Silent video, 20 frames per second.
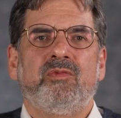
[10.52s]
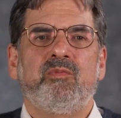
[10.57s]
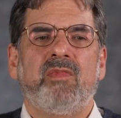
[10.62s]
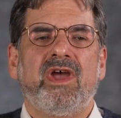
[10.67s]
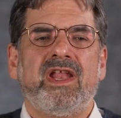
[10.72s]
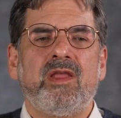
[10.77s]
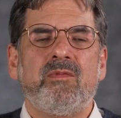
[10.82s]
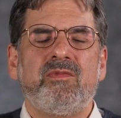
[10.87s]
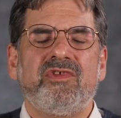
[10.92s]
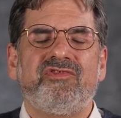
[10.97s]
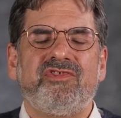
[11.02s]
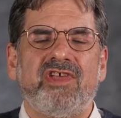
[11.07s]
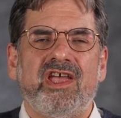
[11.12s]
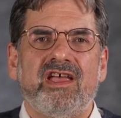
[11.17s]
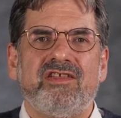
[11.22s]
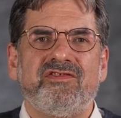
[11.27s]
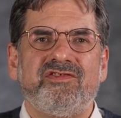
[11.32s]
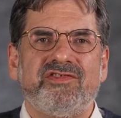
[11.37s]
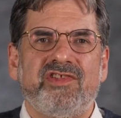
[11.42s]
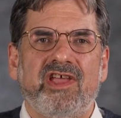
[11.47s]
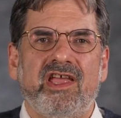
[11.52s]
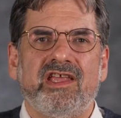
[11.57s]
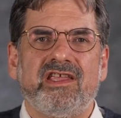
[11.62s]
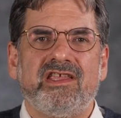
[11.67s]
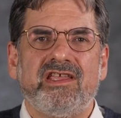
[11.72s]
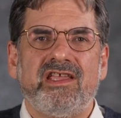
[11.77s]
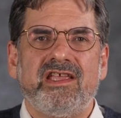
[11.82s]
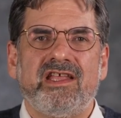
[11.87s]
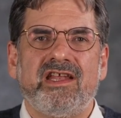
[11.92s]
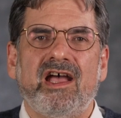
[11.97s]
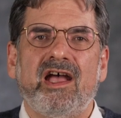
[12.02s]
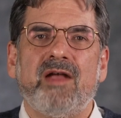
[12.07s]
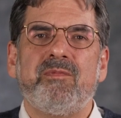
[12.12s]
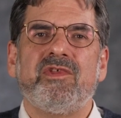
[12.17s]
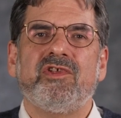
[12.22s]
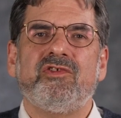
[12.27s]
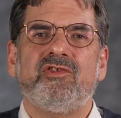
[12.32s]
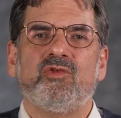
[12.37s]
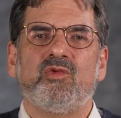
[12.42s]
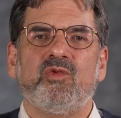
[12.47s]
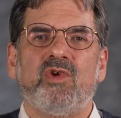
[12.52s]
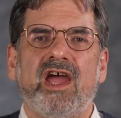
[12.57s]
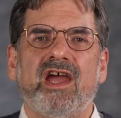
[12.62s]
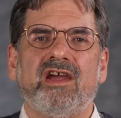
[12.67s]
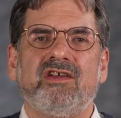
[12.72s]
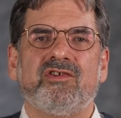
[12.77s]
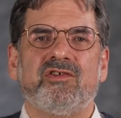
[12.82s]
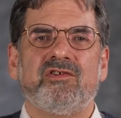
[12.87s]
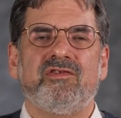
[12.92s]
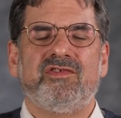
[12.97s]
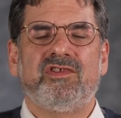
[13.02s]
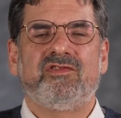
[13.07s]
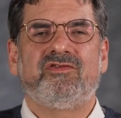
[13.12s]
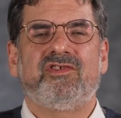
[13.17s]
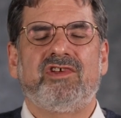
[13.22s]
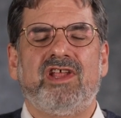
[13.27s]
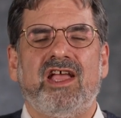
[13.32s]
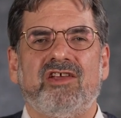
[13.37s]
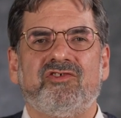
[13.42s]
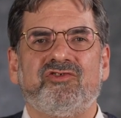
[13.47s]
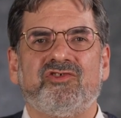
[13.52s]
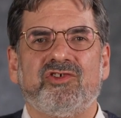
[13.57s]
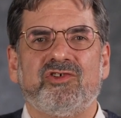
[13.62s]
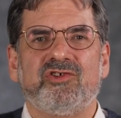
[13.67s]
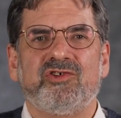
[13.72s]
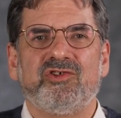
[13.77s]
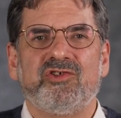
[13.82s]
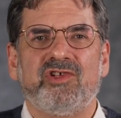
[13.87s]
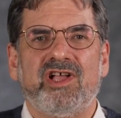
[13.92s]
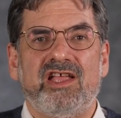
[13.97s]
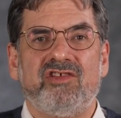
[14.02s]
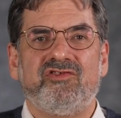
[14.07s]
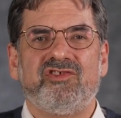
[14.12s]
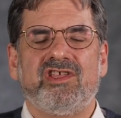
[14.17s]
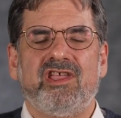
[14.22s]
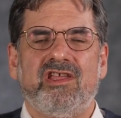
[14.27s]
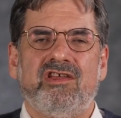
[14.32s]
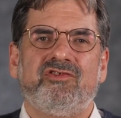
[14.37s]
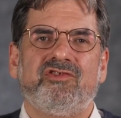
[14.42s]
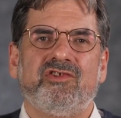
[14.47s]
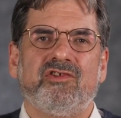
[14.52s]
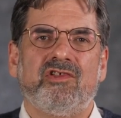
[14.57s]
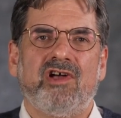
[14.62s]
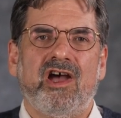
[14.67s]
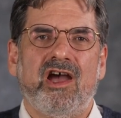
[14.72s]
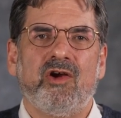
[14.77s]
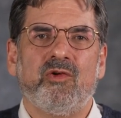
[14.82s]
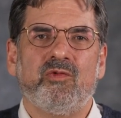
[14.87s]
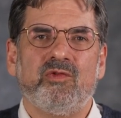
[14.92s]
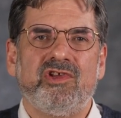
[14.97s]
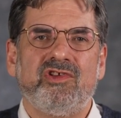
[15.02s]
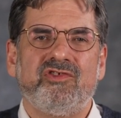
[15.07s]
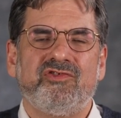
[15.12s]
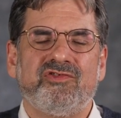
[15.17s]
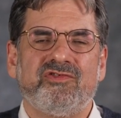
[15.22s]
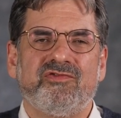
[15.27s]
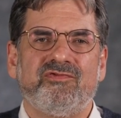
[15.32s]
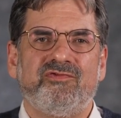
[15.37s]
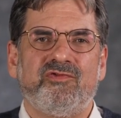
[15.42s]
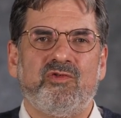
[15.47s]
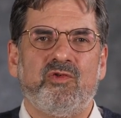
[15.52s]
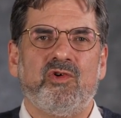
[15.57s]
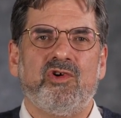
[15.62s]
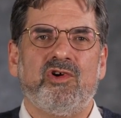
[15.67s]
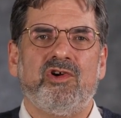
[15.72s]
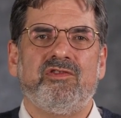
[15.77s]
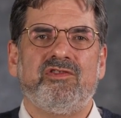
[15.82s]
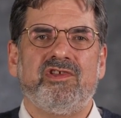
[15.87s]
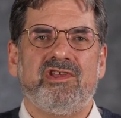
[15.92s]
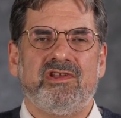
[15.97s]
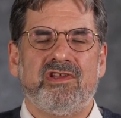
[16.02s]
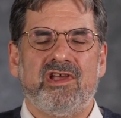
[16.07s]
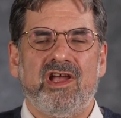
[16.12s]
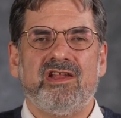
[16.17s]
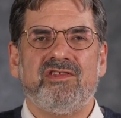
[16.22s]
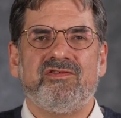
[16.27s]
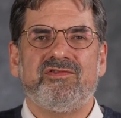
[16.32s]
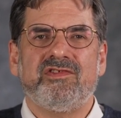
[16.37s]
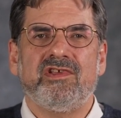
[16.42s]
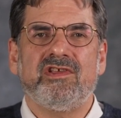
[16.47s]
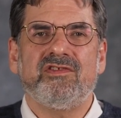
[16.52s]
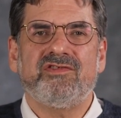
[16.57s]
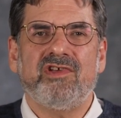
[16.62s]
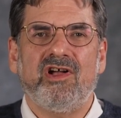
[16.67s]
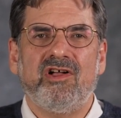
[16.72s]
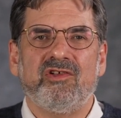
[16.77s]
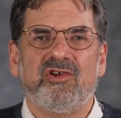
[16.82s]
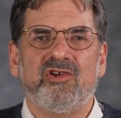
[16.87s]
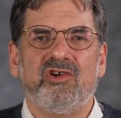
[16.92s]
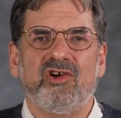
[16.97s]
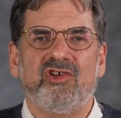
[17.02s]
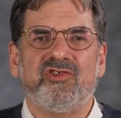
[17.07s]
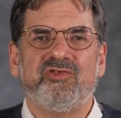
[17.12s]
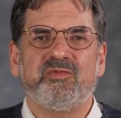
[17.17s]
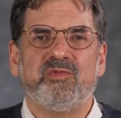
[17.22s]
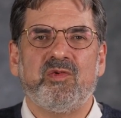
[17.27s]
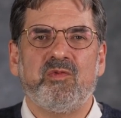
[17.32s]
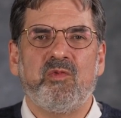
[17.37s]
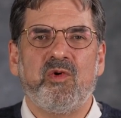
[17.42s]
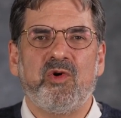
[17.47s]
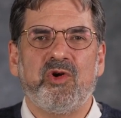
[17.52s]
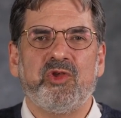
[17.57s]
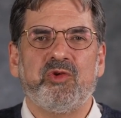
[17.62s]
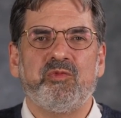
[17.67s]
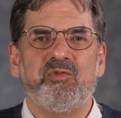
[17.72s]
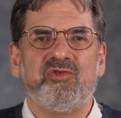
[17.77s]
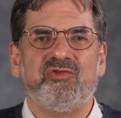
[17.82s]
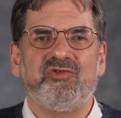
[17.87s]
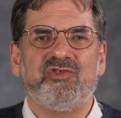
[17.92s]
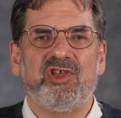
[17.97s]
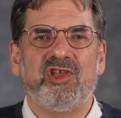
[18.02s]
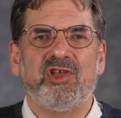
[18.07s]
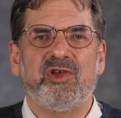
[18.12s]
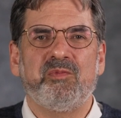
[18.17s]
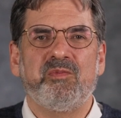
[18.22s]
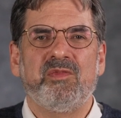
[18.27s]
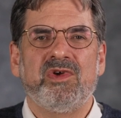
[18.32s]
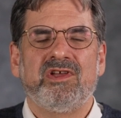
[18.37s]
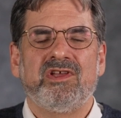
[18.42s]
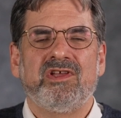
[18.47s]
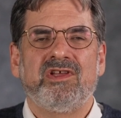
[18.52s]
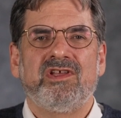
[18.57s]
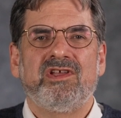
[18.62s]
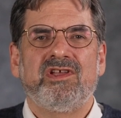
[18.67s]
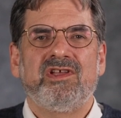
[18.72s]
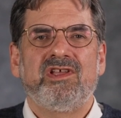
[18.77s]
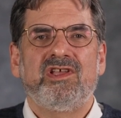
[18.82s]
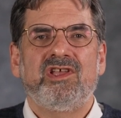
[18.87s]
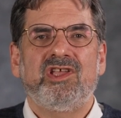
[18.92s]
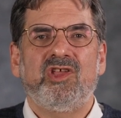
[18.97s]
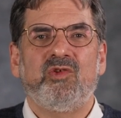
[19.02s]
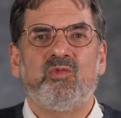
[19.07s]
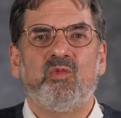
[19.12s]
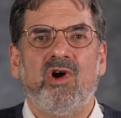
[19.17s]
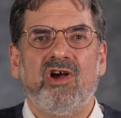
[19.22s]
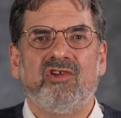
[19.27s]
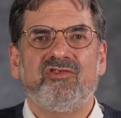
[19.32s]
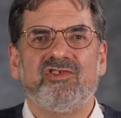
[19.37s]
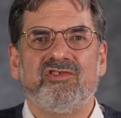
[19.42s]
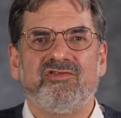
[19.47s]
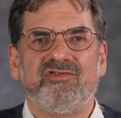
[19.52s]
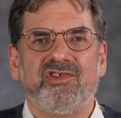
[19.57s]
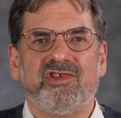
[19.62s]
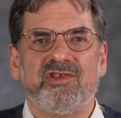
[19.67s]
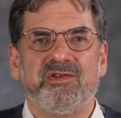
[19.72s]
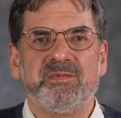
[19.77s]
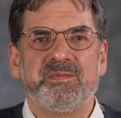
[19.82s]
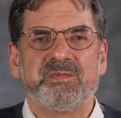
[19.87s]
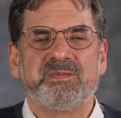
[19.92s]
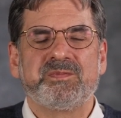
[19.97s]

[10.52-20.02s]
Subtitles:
My name is Tad Stahnke, and I'm the Director of International Educational Outreach for the United States Holocaust Memorial Museum in Washington.